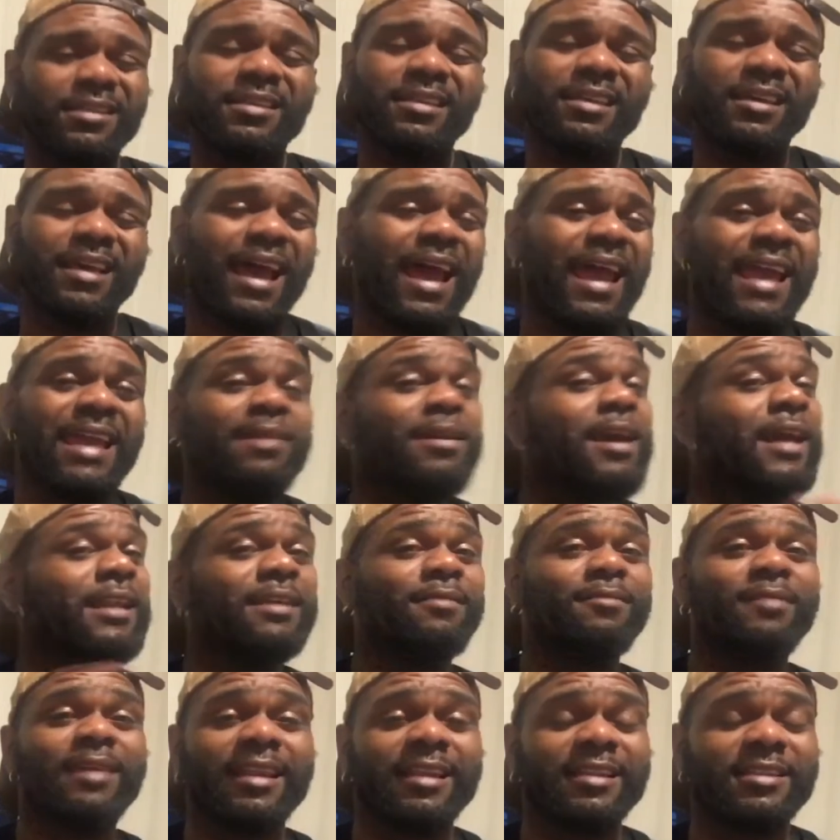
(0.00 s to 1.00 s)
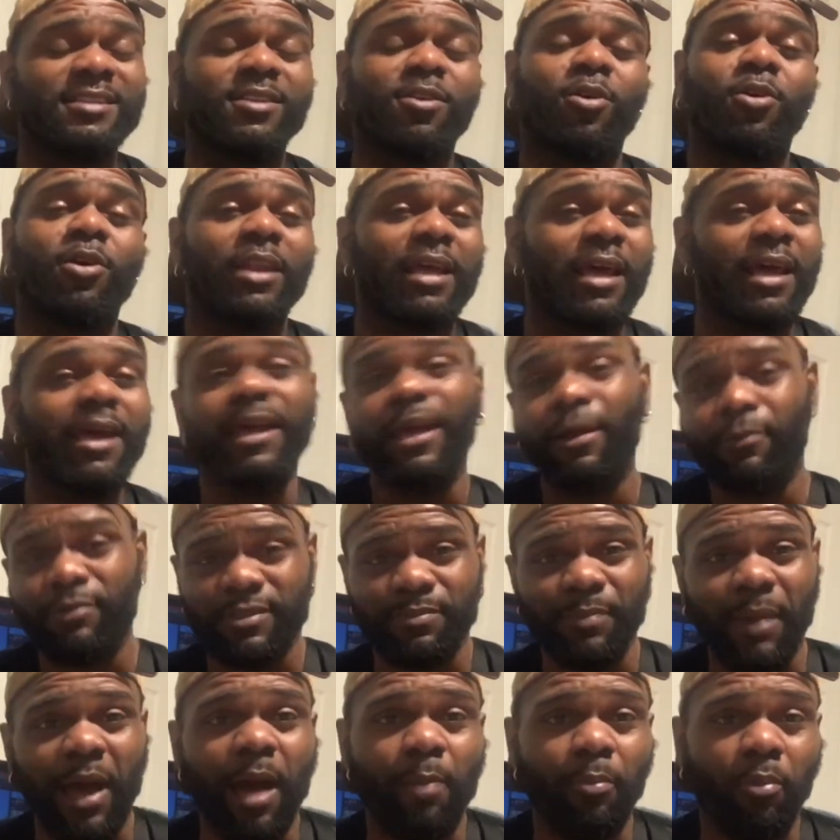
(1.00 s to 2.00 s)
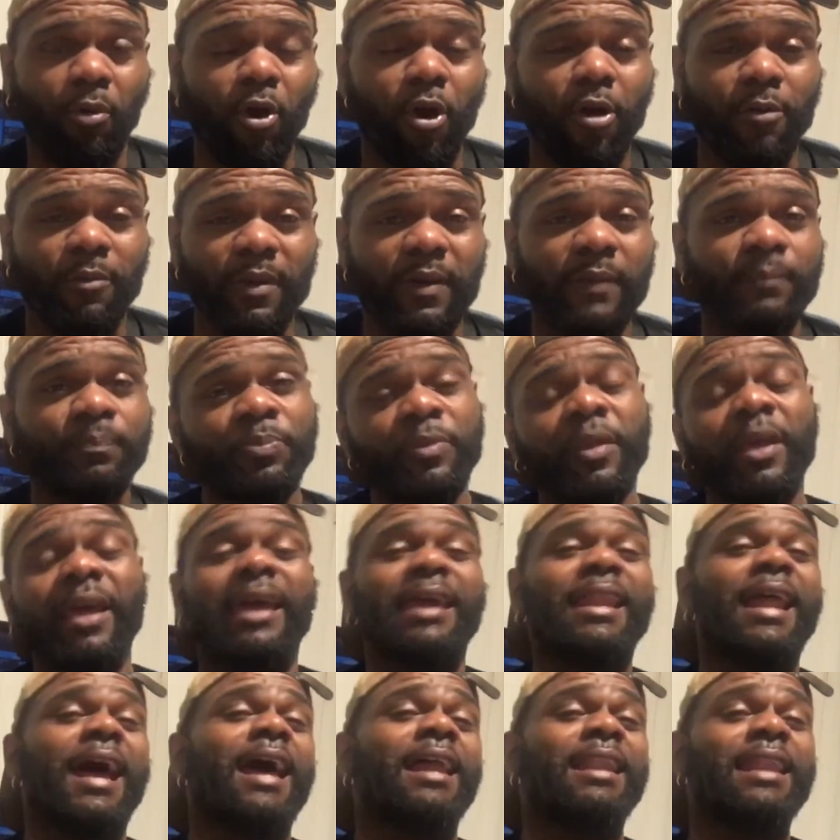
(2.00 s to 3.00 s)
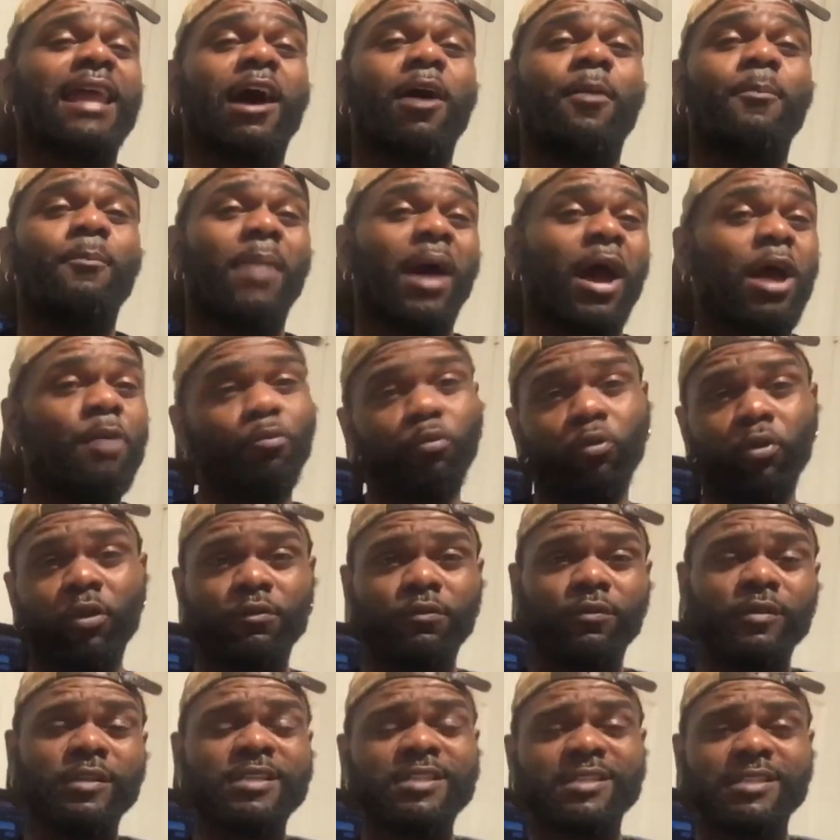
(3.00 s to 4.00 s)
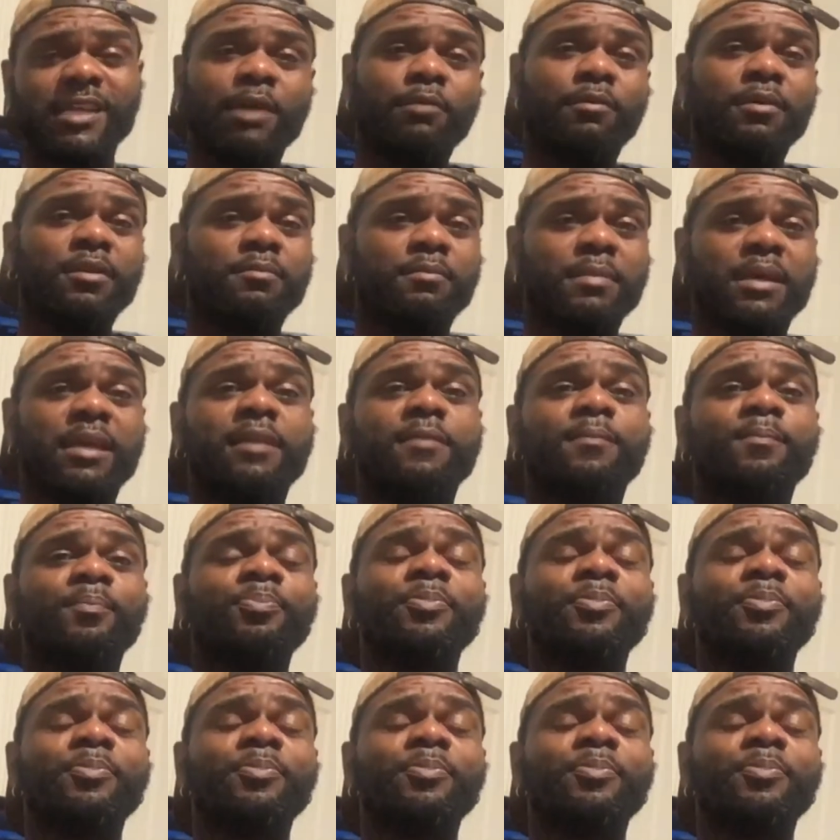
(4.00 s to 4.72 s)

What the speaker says: I ain't got to even get into all that. It was my apartment, and I allowed my boyfriend to stay with me.